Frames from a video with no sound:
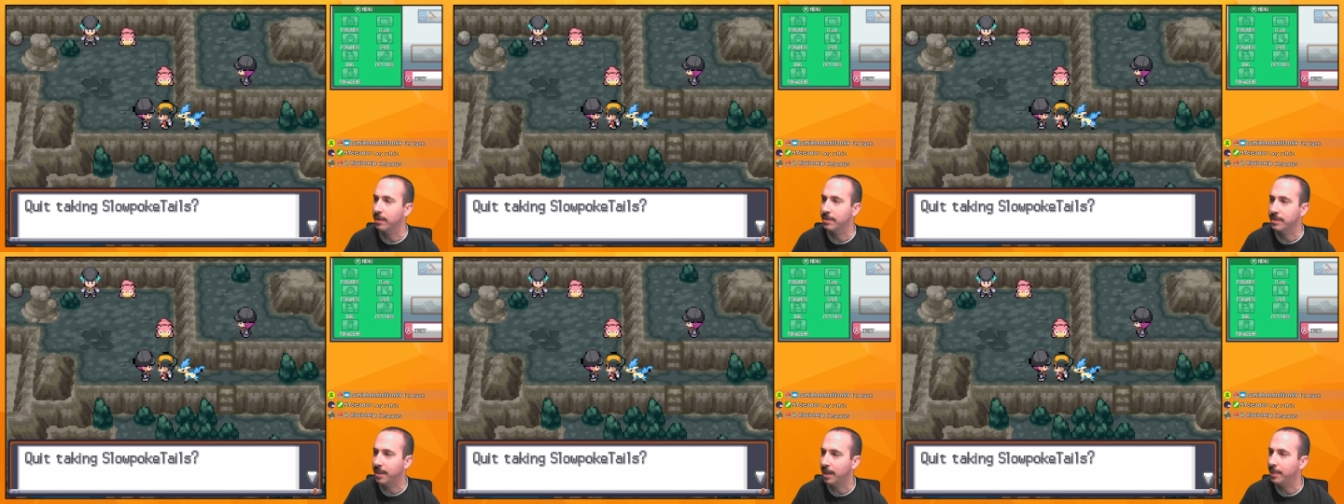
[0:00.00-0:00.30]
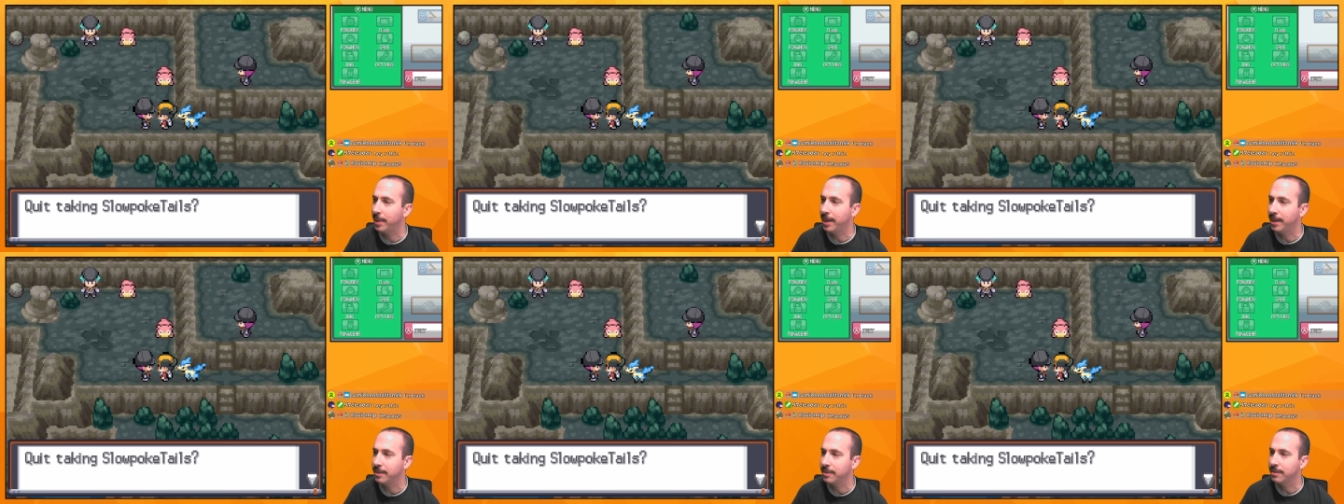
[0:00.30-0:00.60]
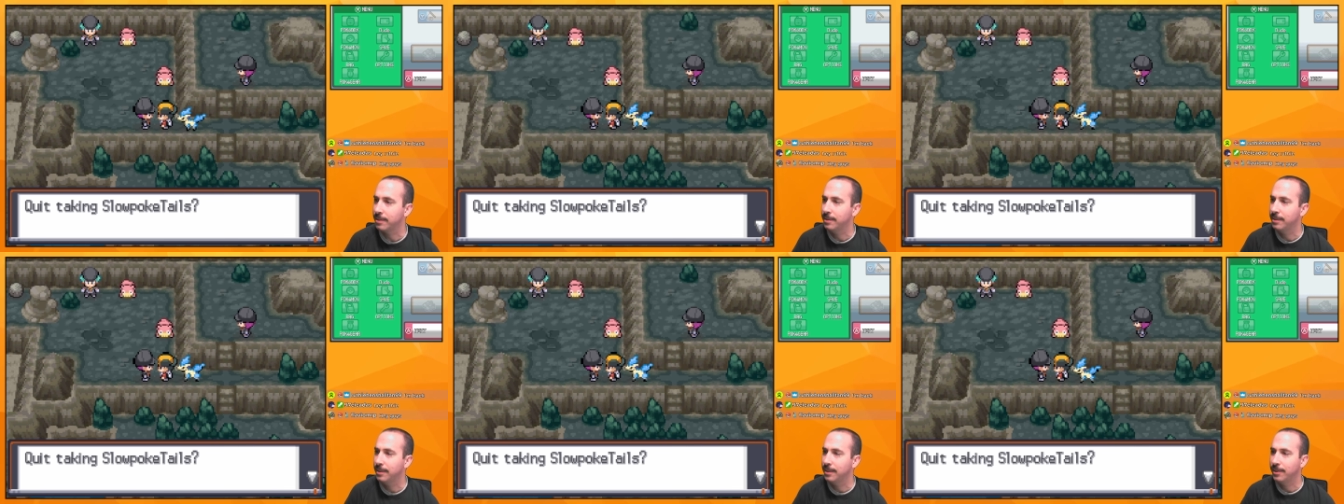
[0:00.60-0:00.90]
dumbass?
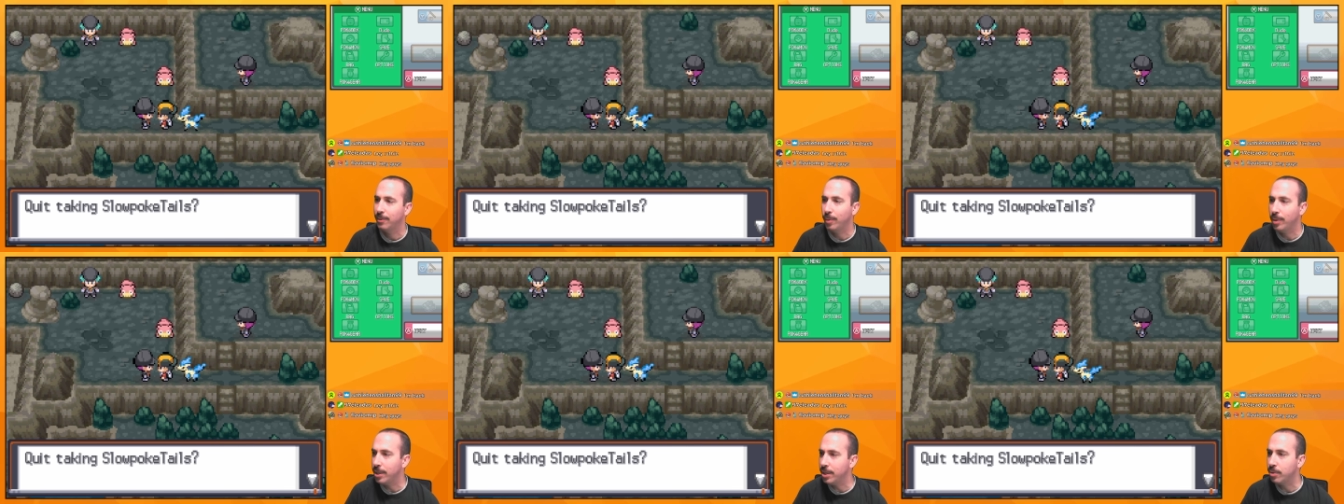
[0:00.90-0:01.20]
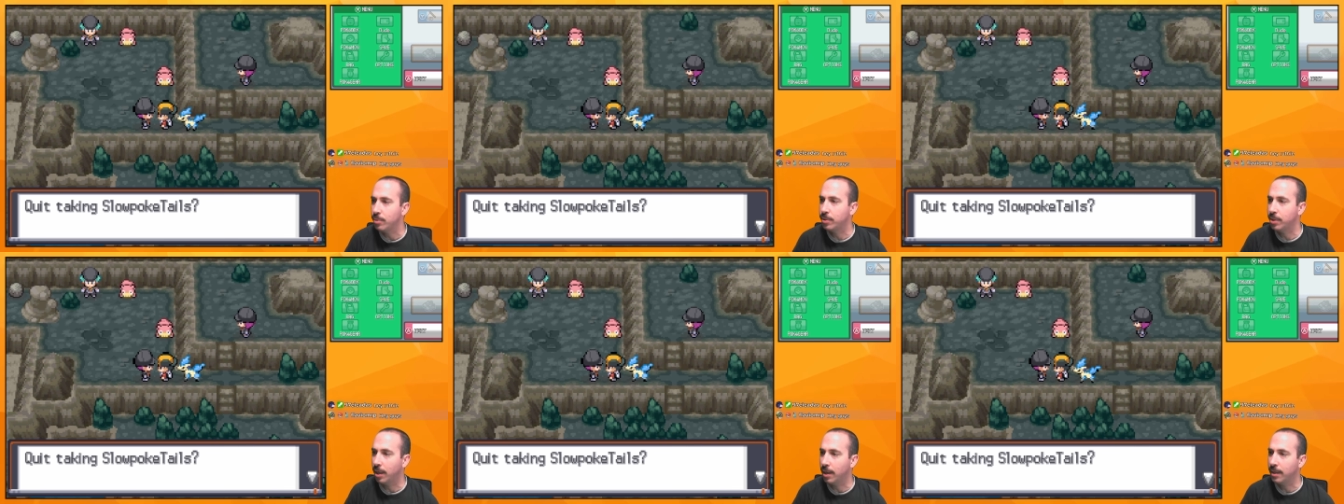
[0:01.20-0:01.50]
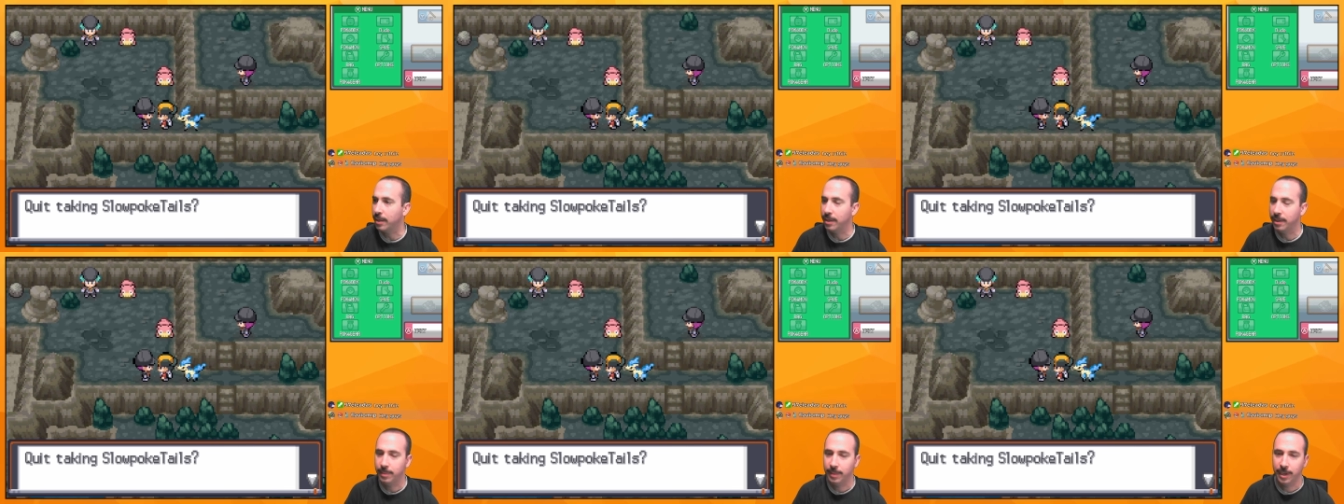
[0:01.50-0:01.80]
What are you
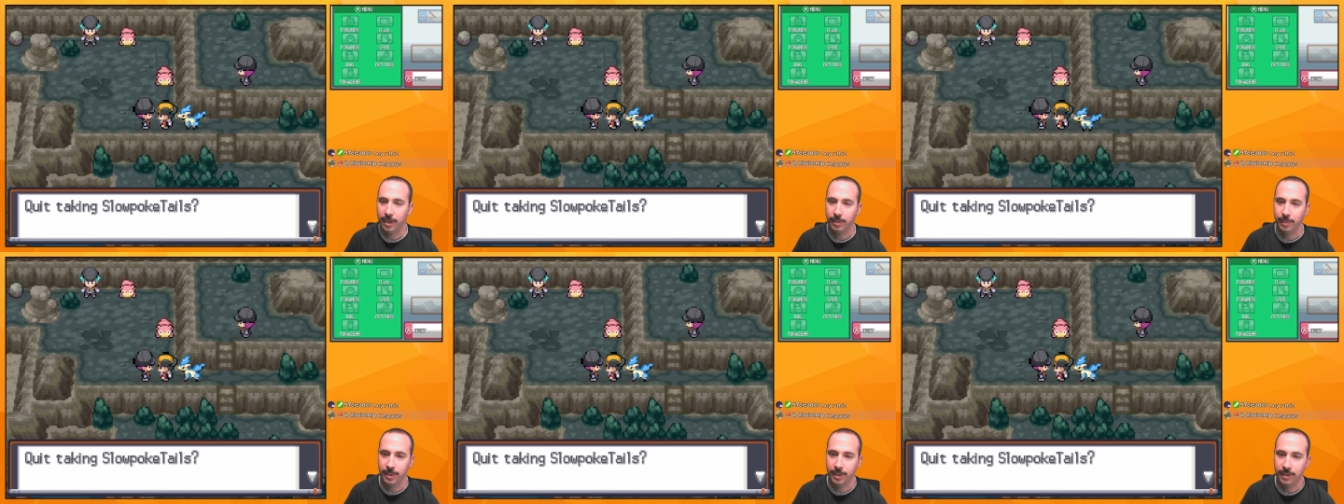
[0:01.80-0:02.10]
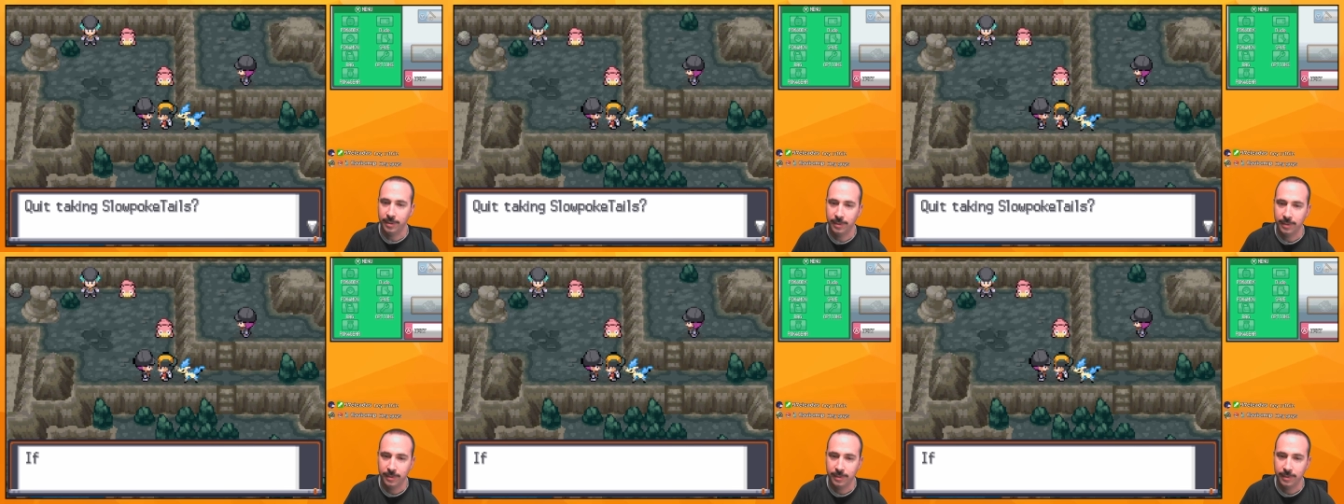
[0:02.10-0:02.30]
talking about, man?